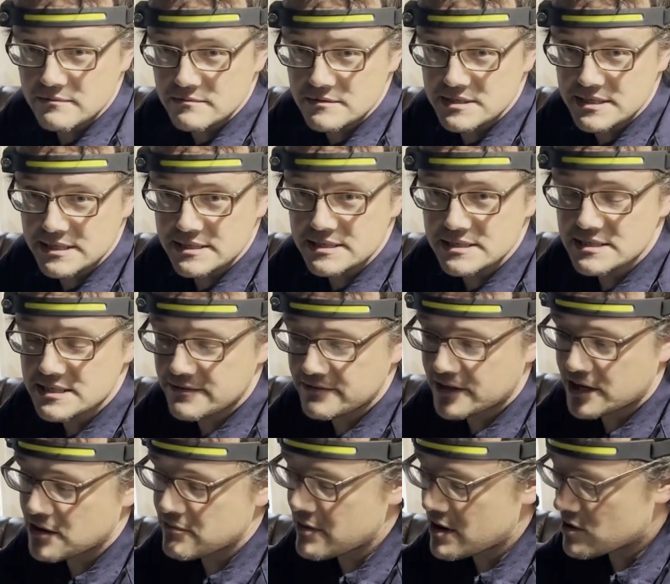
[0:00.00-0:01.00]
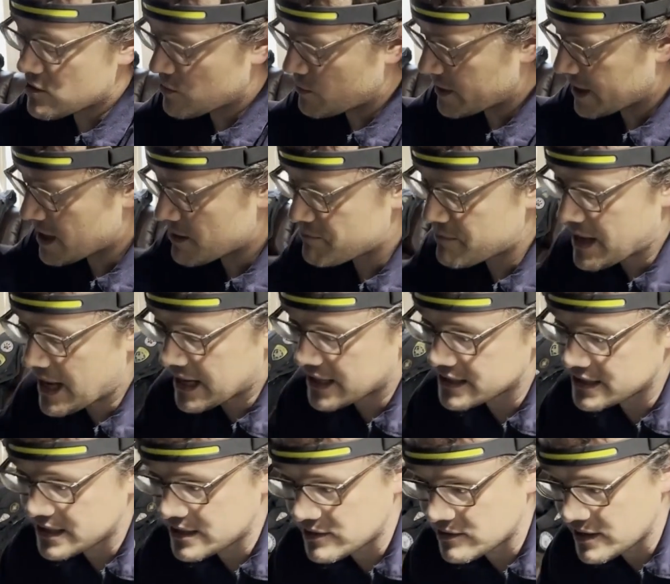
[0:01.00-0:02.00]
67 Camaro we got back
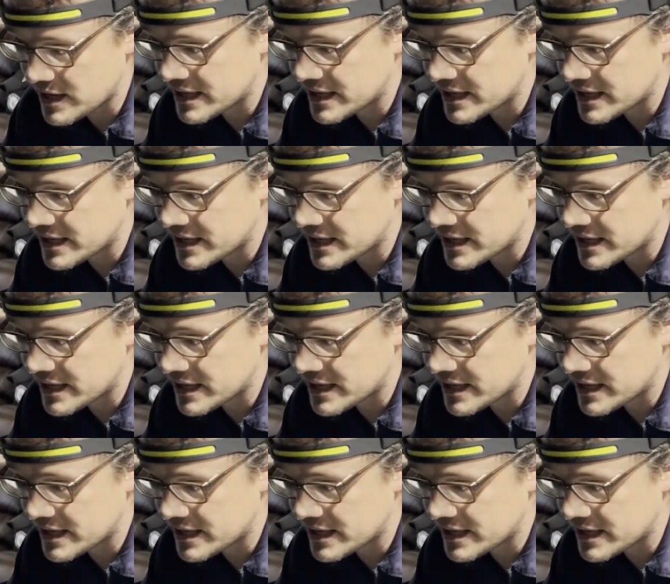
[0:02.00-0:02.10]
there,